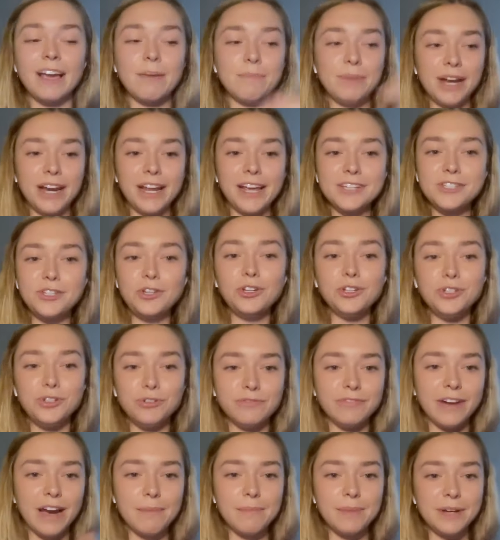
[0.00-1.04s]
I mean, I guess you could do
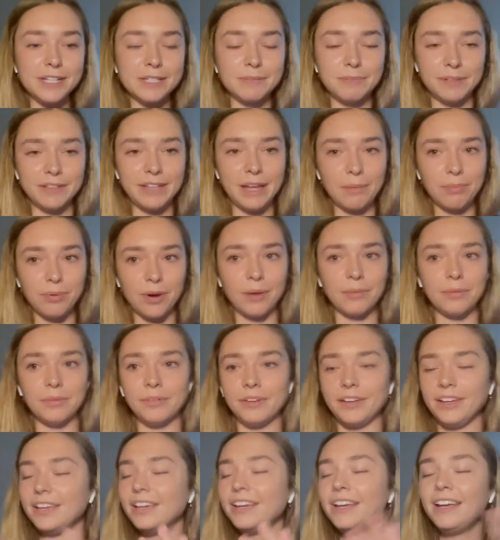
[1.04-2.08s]
five minutes, but that
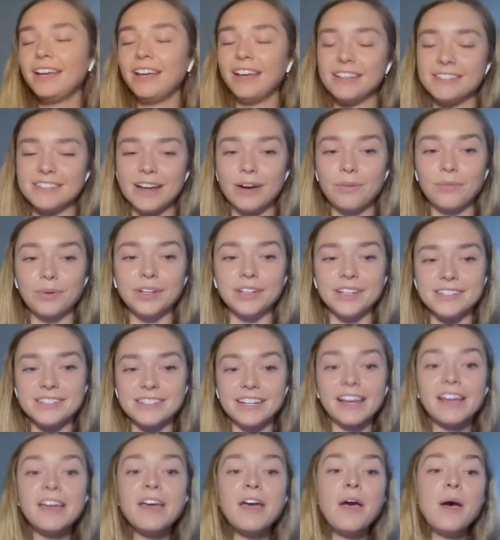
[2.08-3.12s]
probably is not
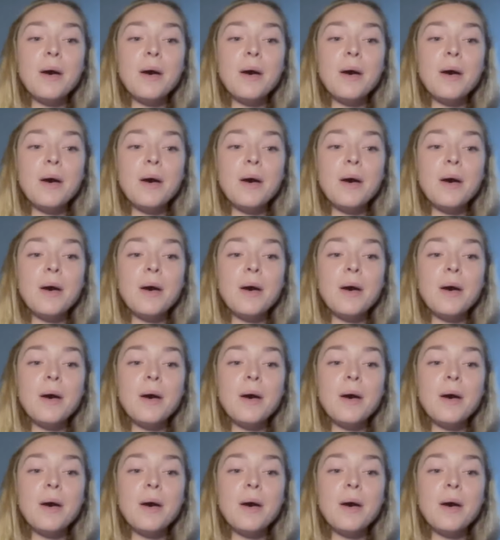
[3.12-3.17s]
realistic,